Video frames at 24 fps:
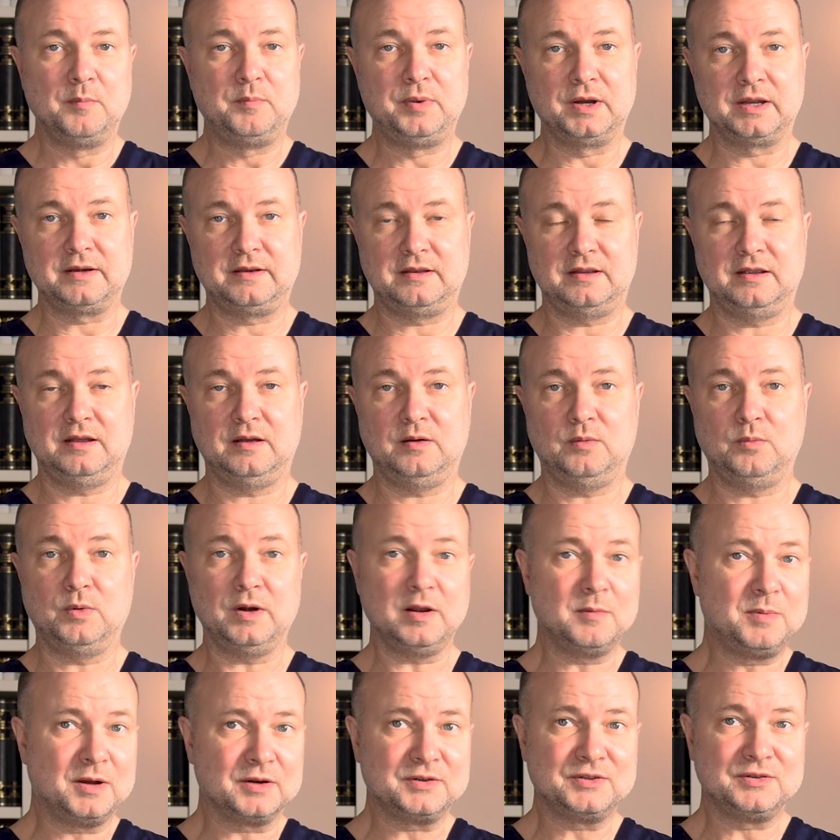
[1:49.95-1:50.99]
But
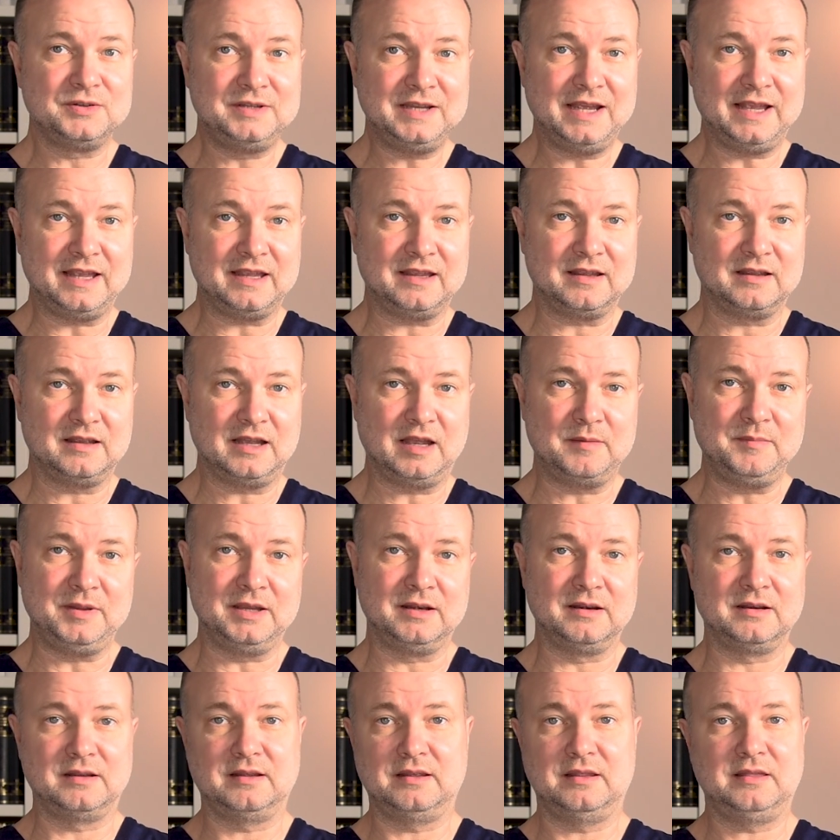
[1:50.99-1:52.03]
what about today? I
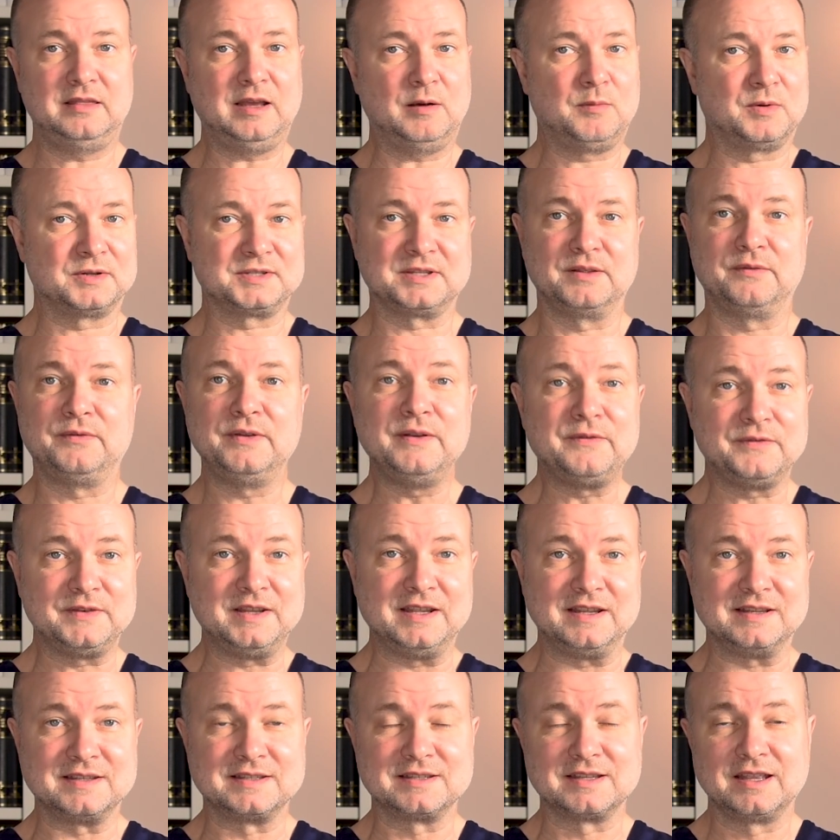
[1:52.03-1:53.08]
mean, that was the
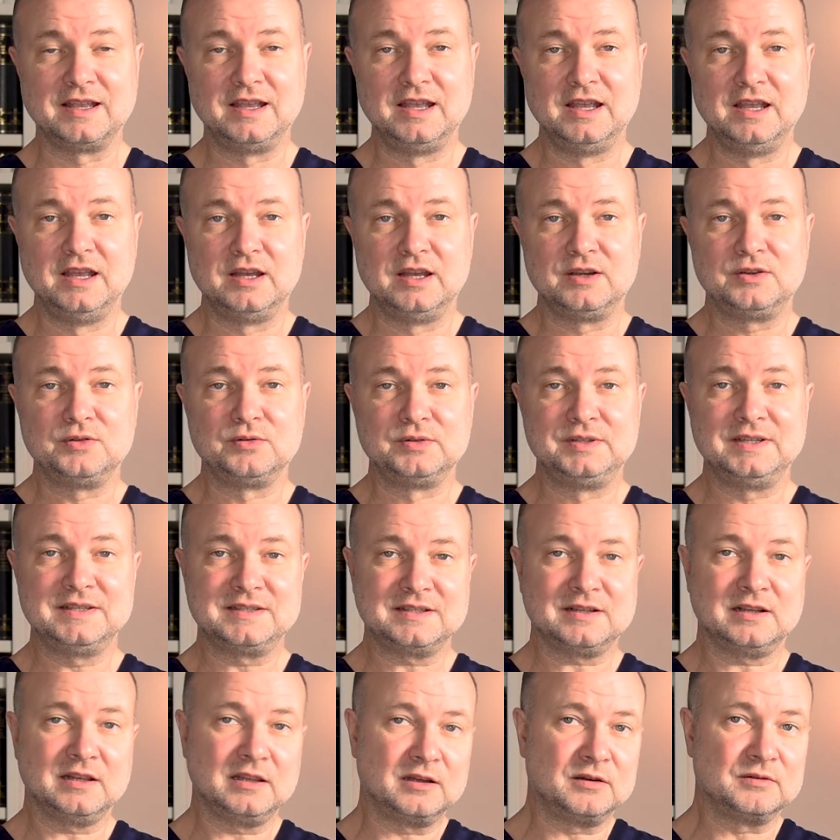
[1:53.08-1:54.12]
50s. To
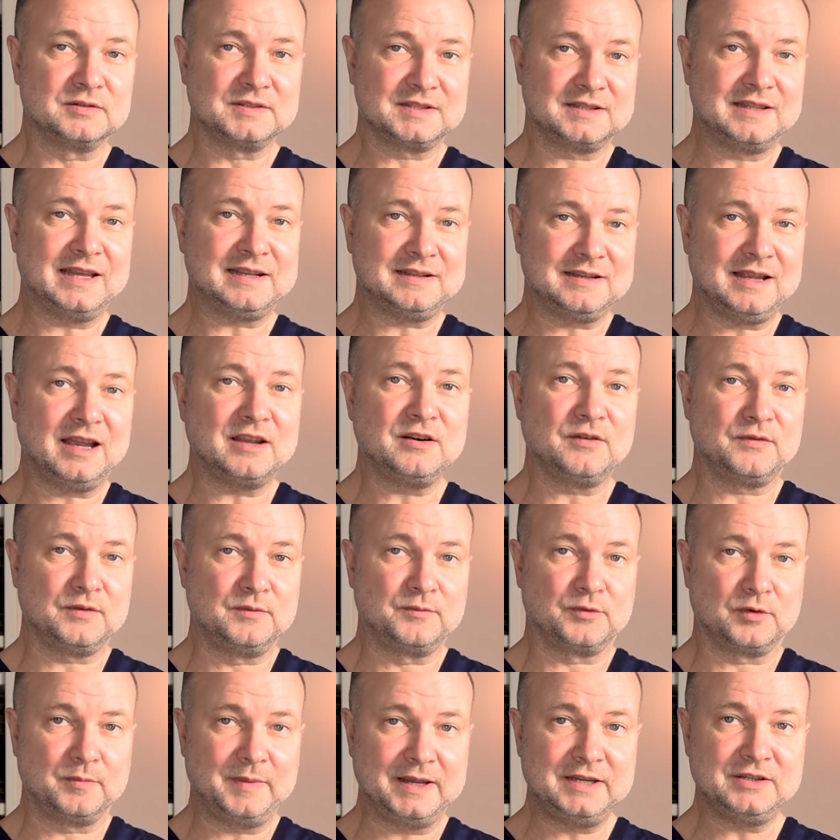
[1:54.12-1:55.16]
disclose that kind of
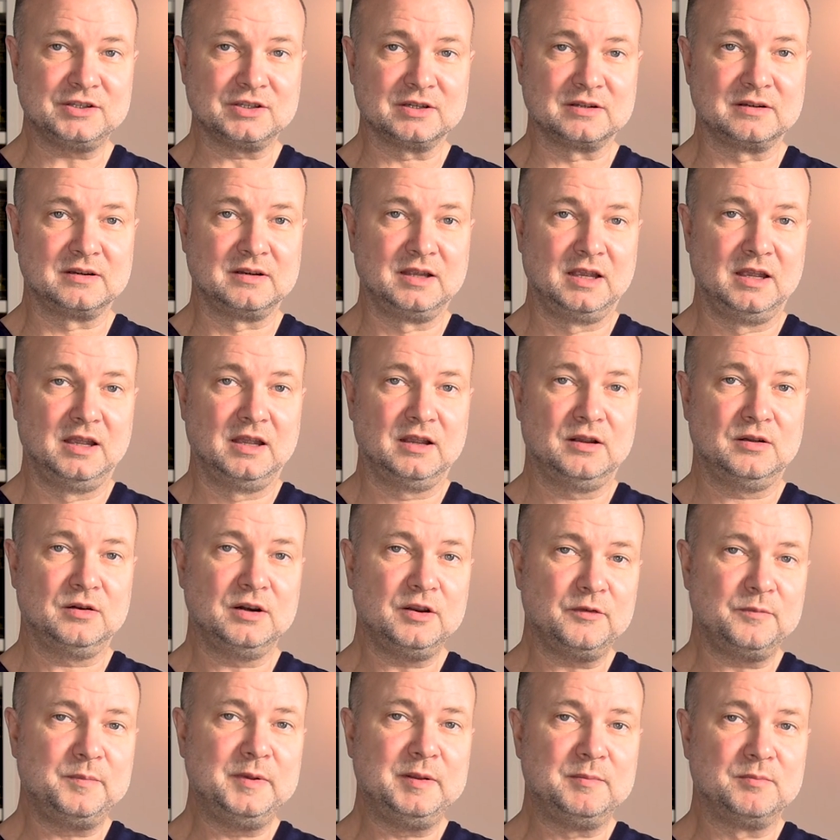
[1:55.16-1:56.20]
information
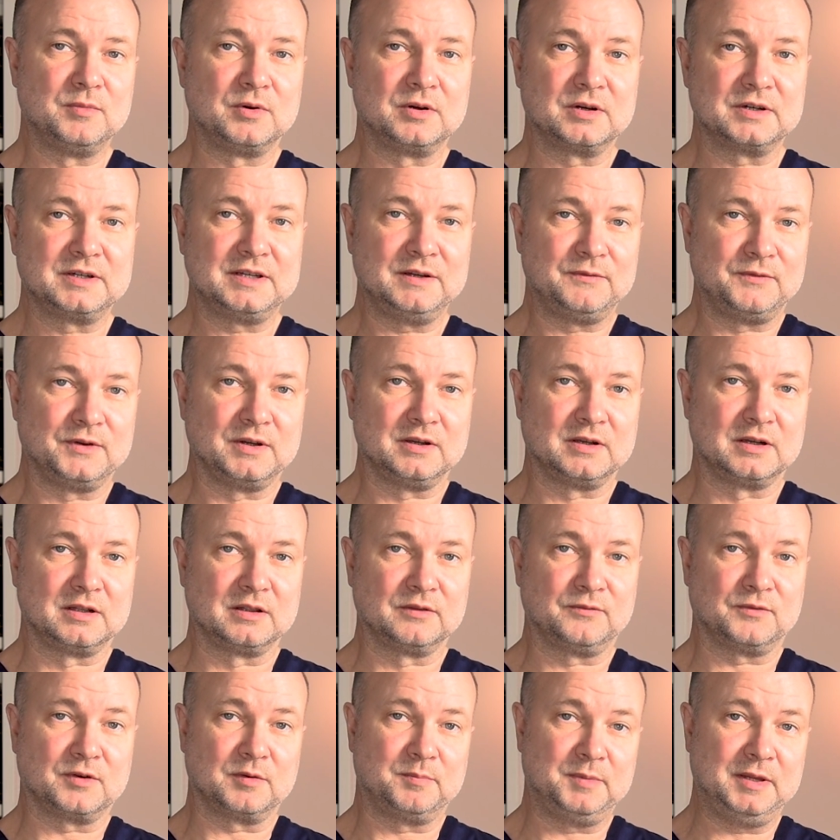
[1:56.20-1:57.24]
could have been more
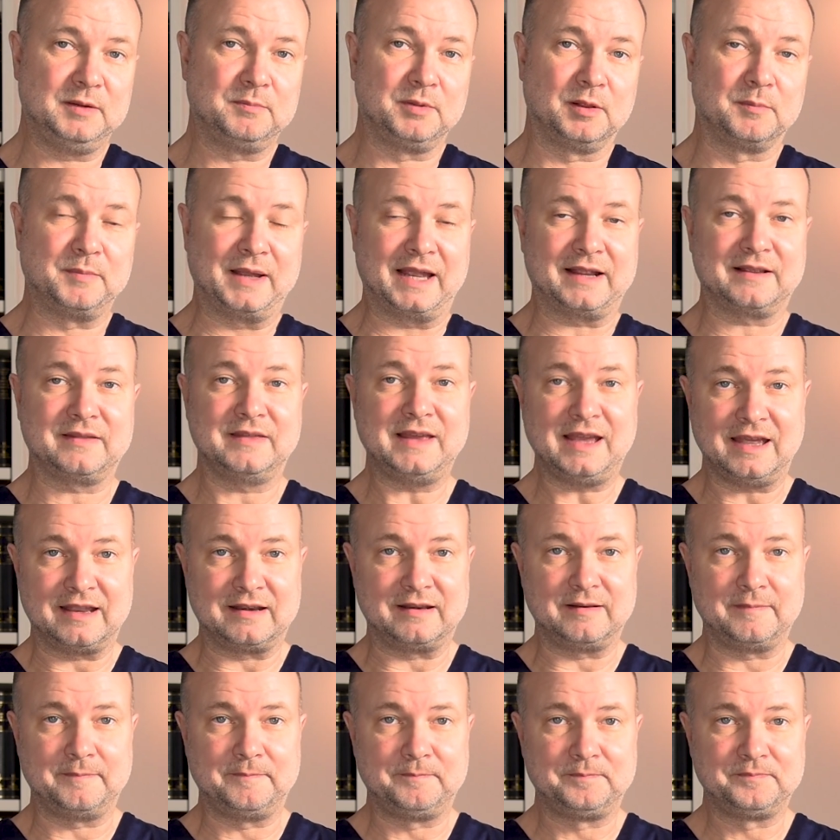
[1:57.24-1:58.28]
difficult for people back
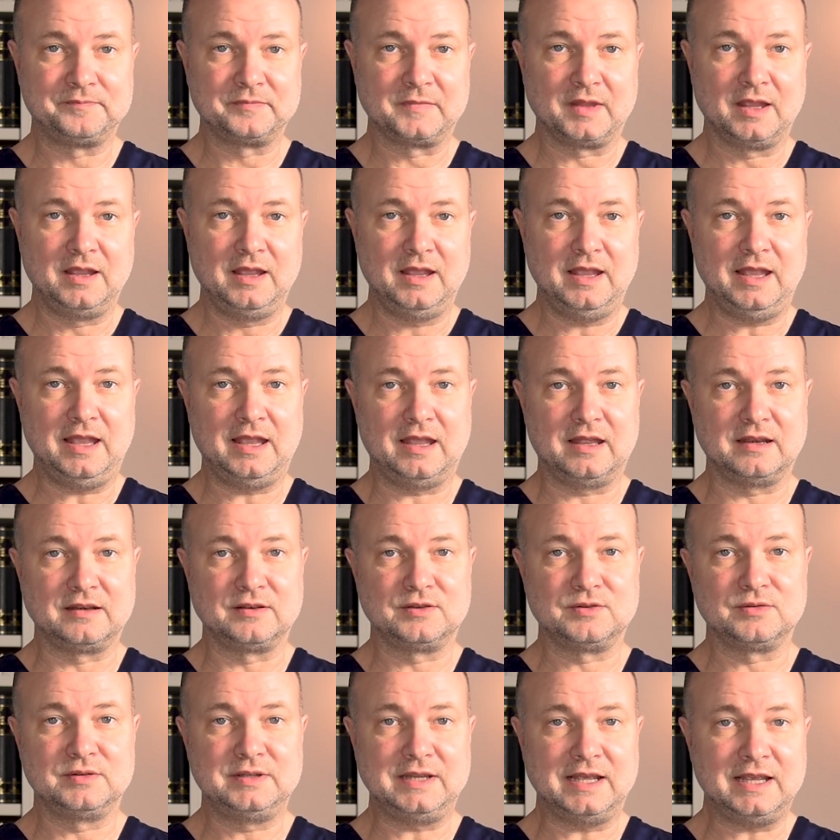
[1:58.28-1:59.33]
then.
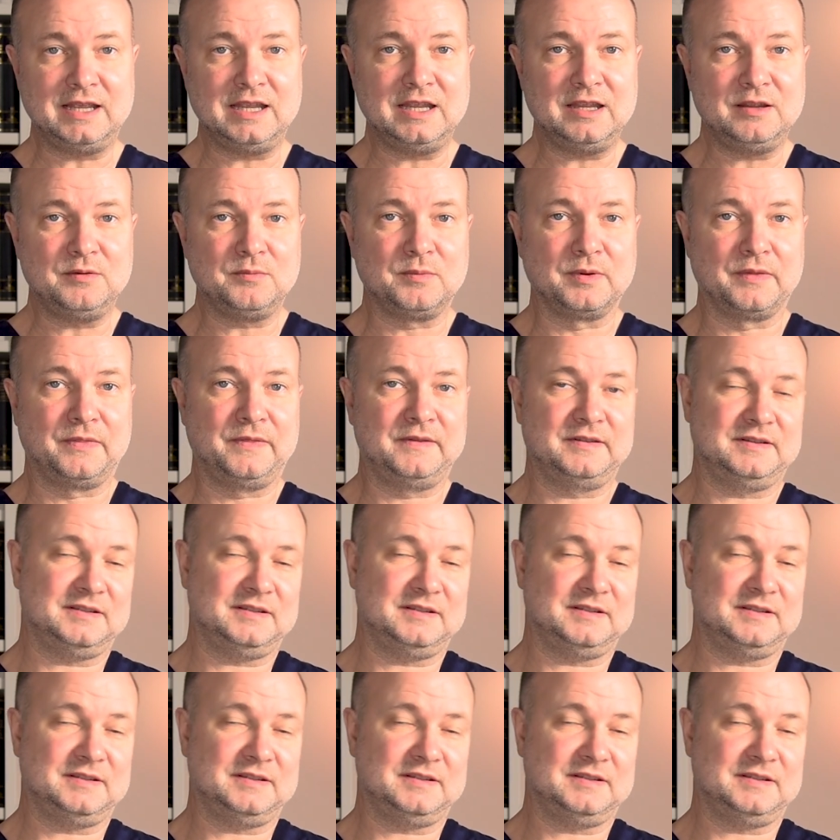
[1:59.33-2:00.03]
And today, with